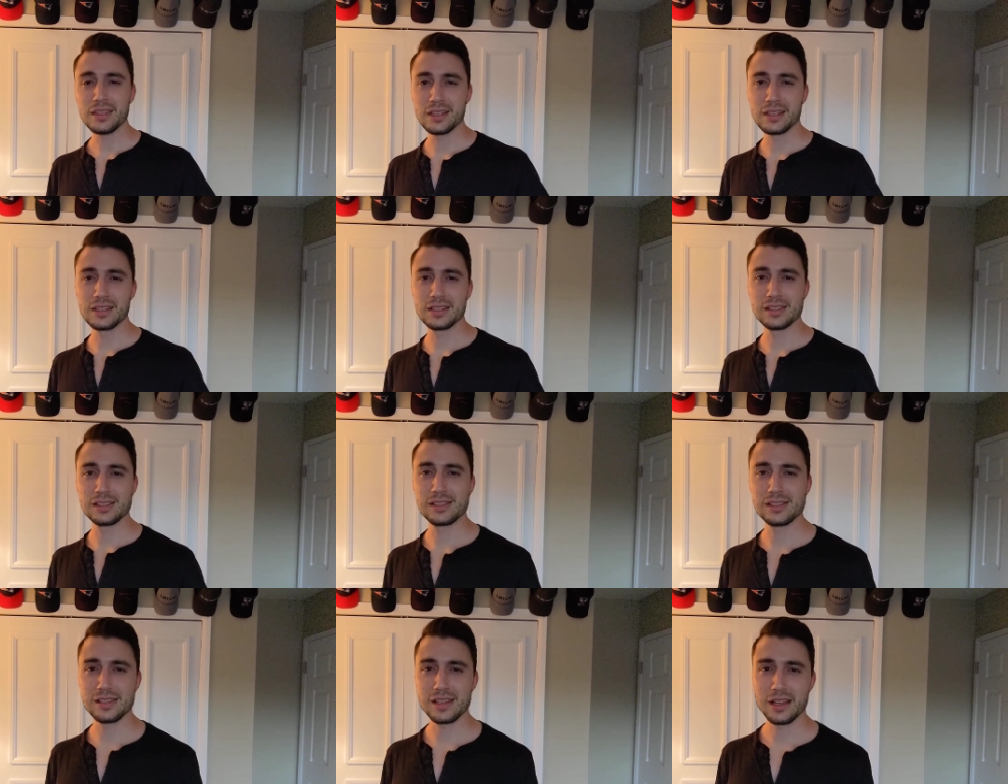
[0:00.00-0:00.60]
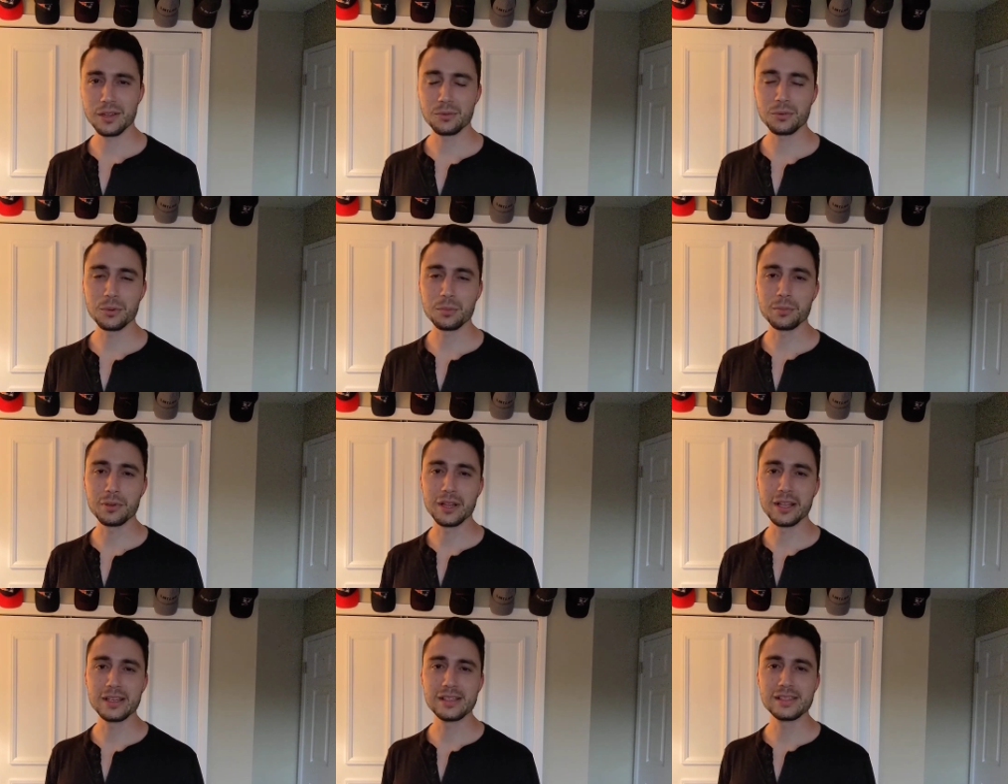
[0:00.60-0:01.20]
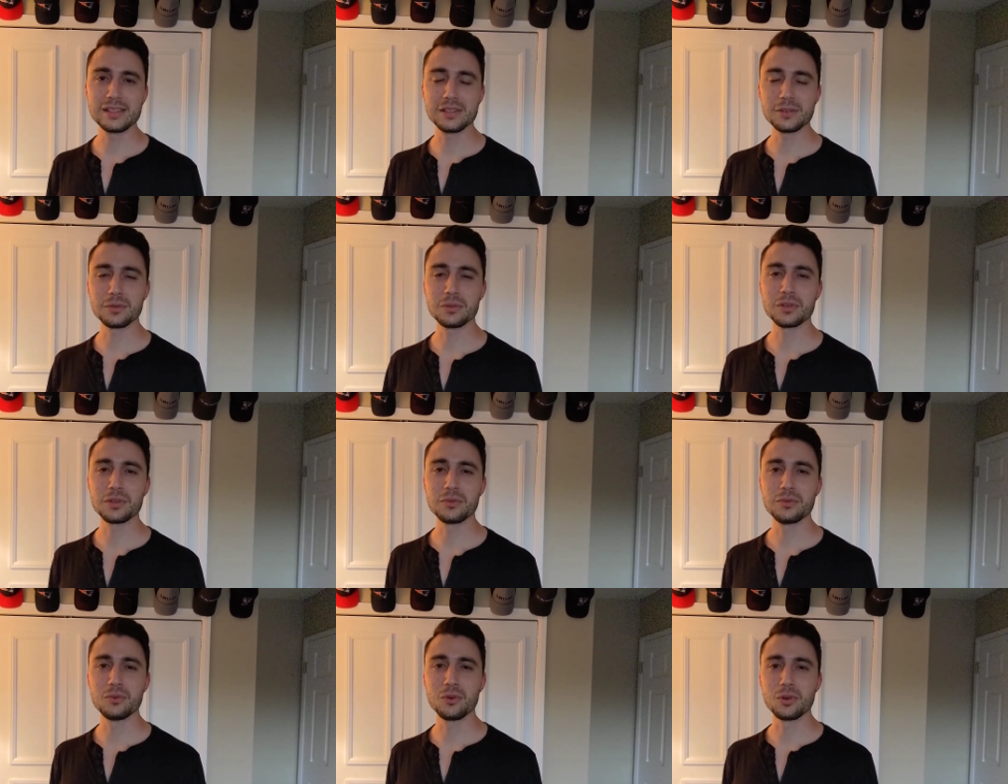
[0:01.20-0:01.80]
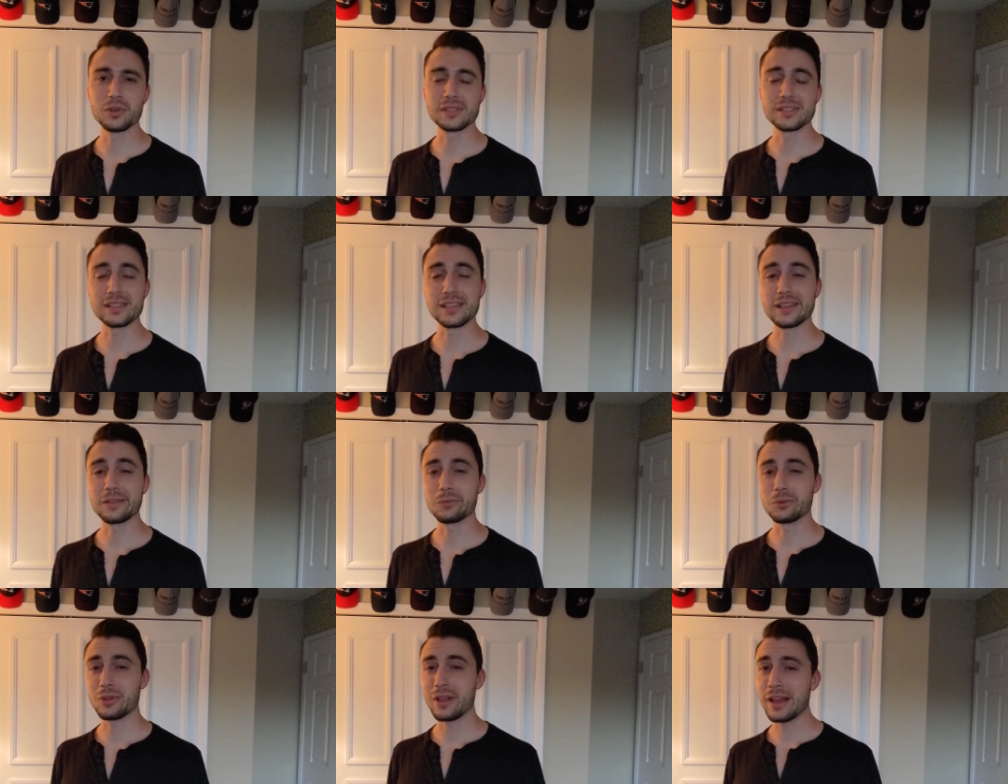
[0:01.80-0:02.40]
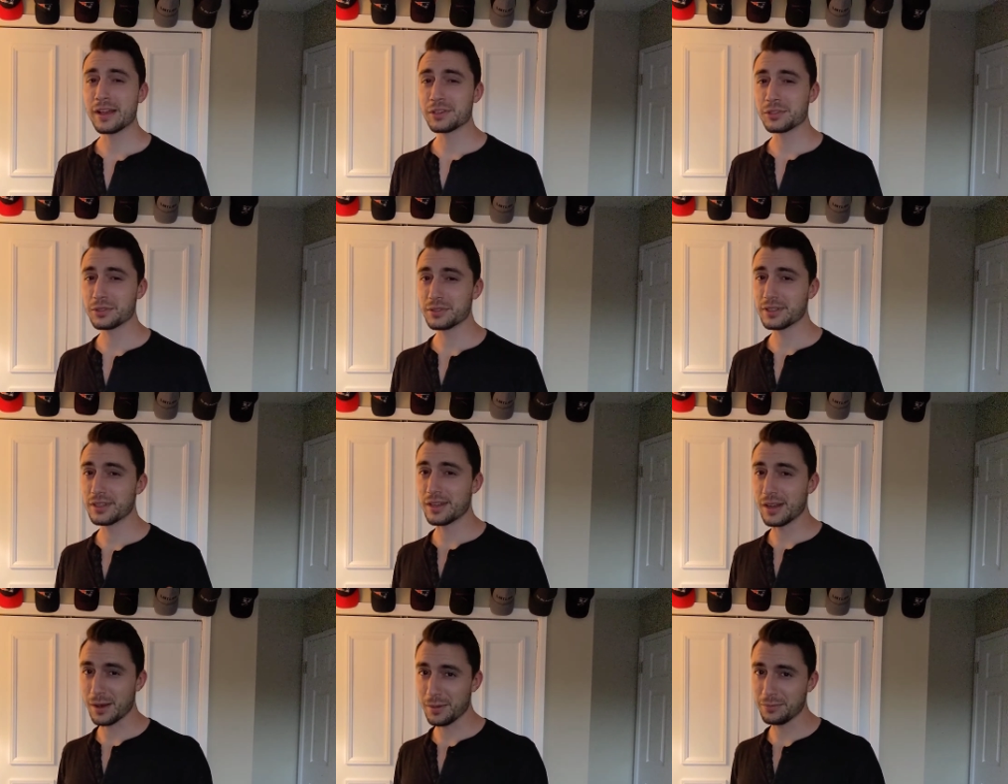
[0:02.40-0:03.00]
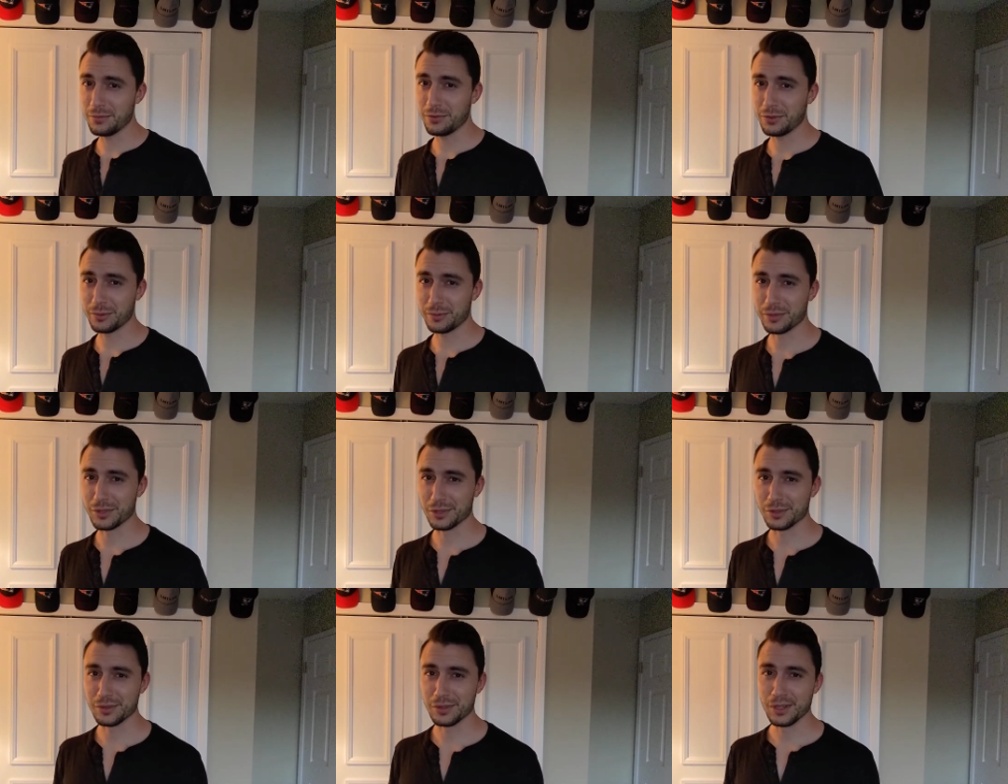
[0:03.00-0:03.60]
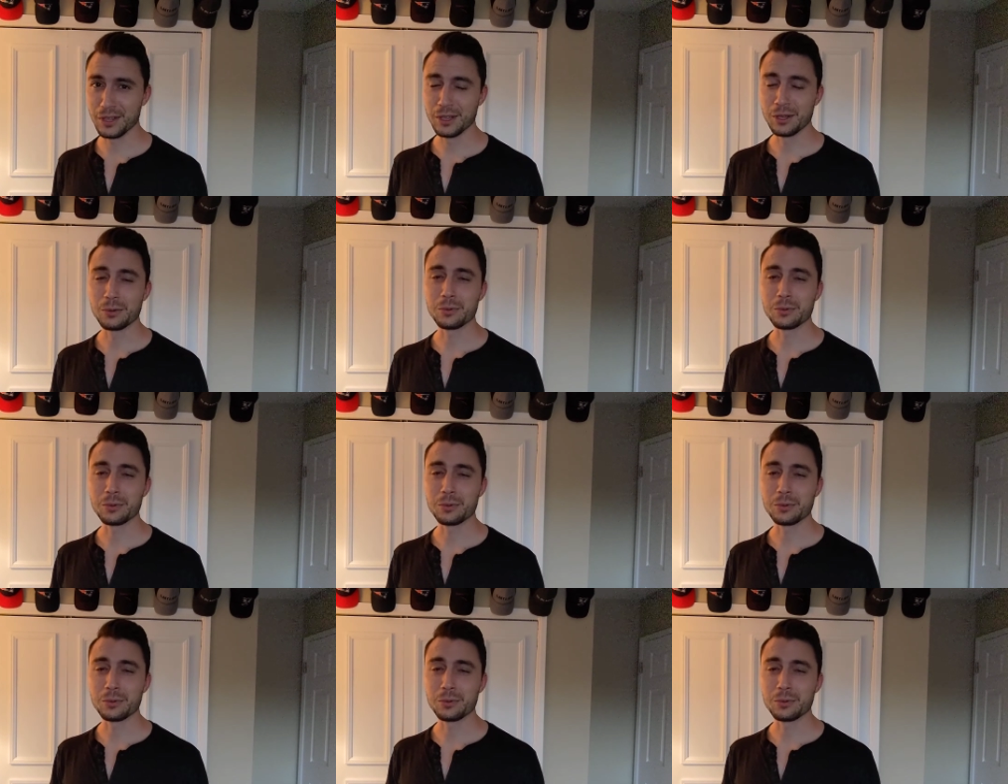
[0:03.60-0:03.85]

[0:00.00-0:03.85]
And instead, replace it with a voice that will actually come from you,